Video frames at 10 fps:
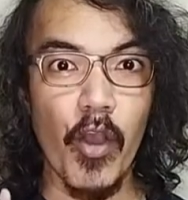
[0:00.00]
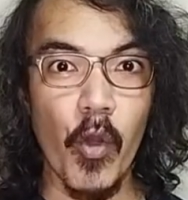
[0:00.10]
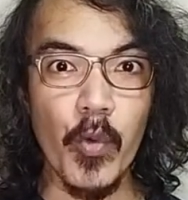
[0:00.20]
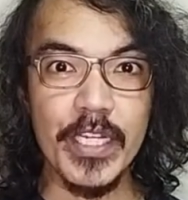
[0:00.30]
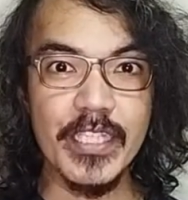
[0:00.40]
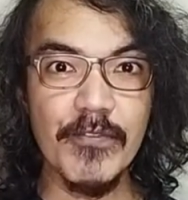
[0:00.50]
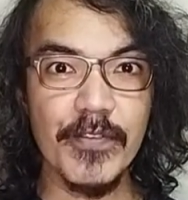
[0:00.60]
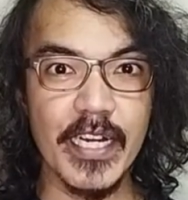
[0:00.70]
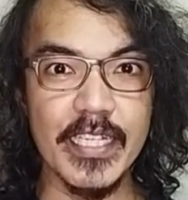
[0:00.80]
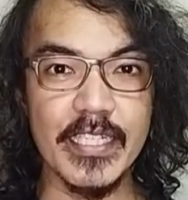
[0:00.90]
Only
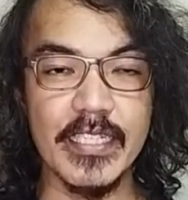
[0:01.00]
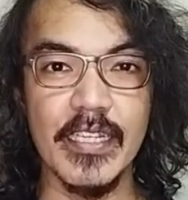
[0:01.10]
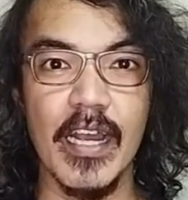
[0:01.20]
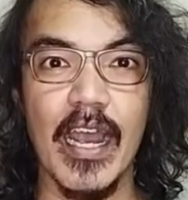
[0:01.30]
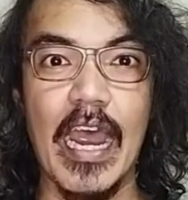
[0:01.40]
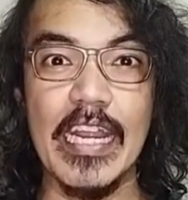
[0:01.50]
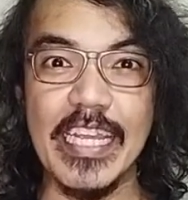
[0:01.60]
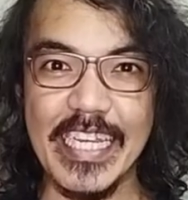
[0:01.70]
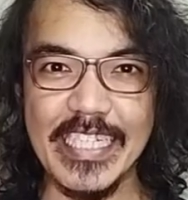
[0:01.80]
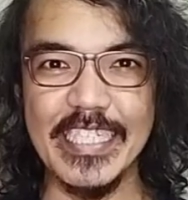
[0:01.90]
difference are
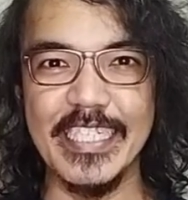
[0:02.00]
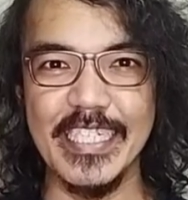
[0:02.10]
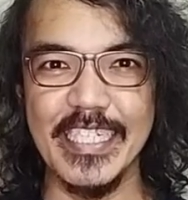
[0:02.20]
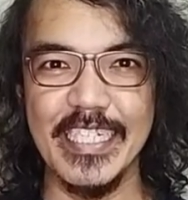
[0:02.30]
age.